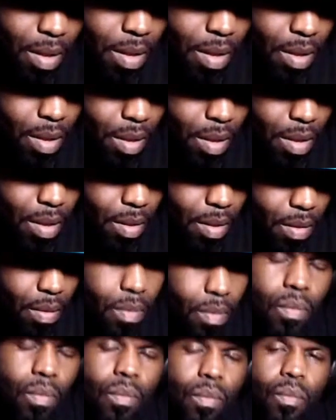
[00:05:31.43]

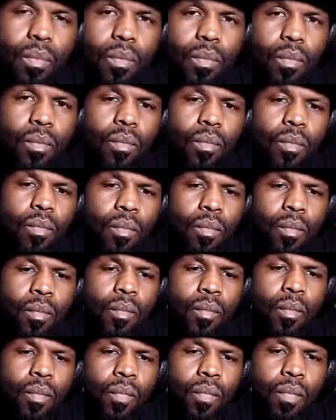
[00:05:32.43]

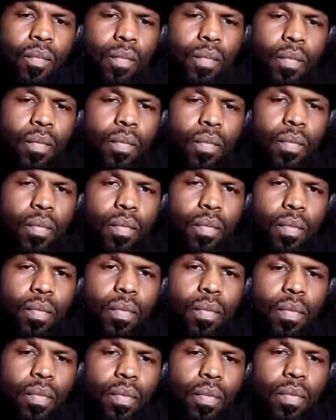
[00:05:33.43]

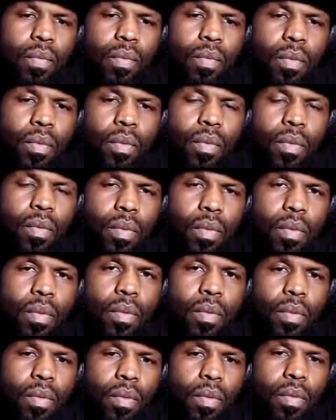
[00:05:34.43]

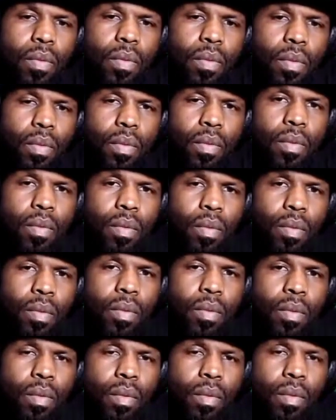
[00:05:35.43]

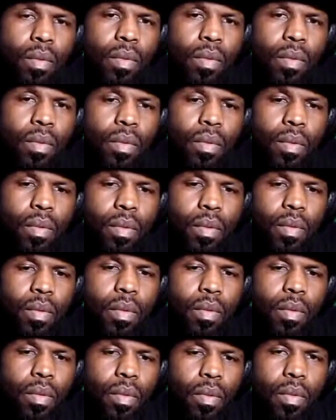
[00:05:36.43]

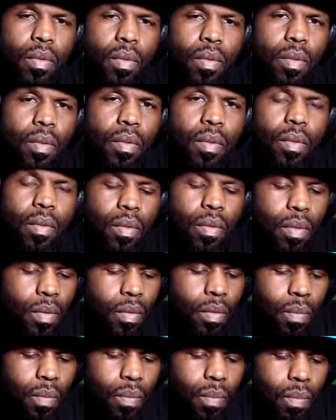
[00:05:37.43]

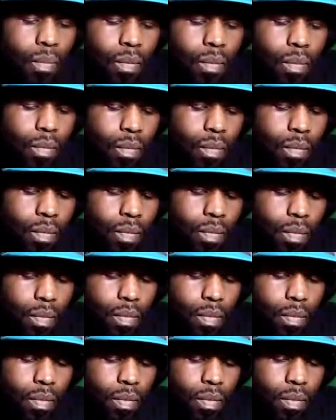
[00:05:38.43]
No words are spoken by the person on screen.